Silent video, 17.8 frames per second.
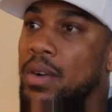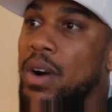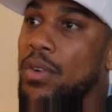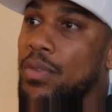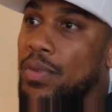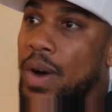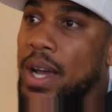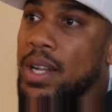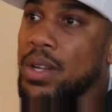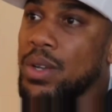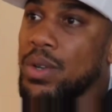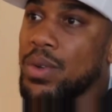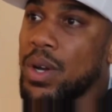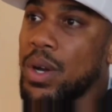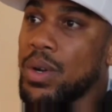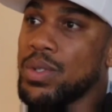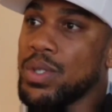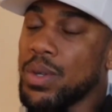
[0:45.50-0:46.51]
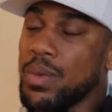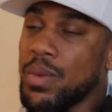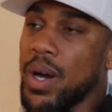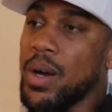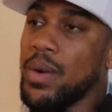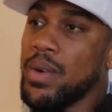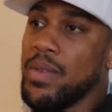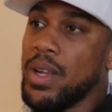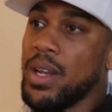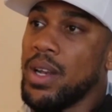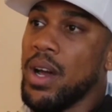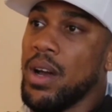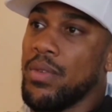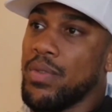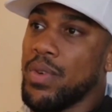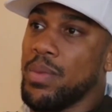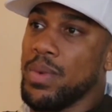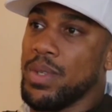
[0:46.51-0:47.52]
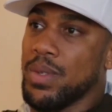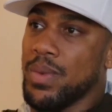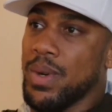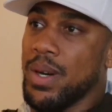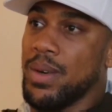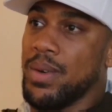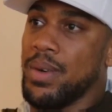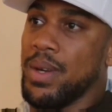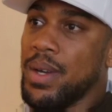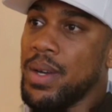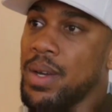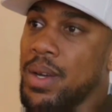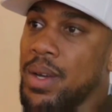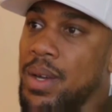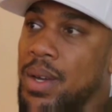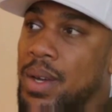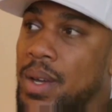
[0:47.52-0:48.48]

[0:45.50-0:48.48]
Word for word: and I've got to find a new coach to work with and learn from as well.